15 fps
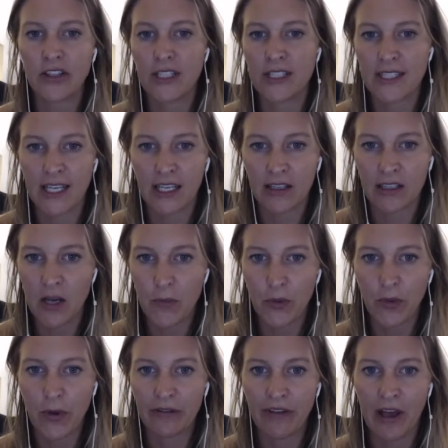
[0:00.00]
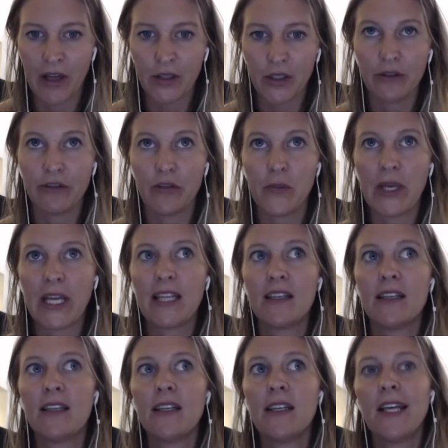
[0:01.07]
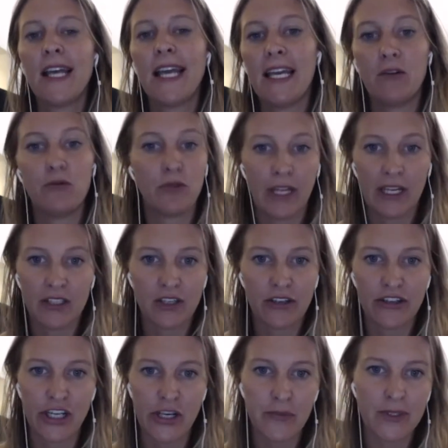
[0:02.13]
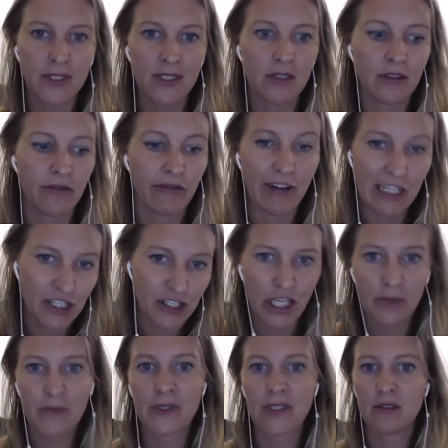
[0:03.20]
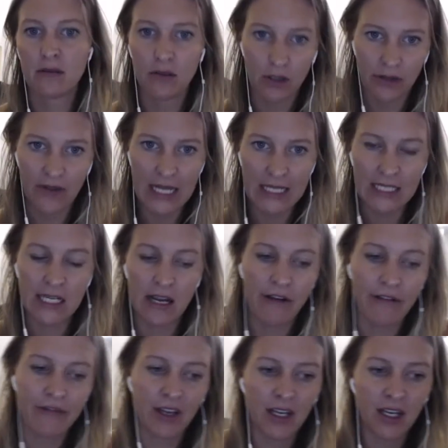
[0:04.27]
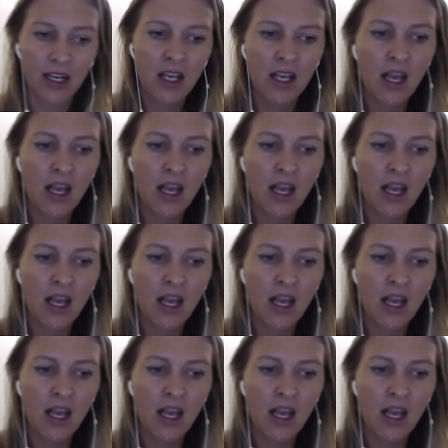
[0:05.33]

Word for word: is like a number one value for me in relationships and friendships all of that stuff and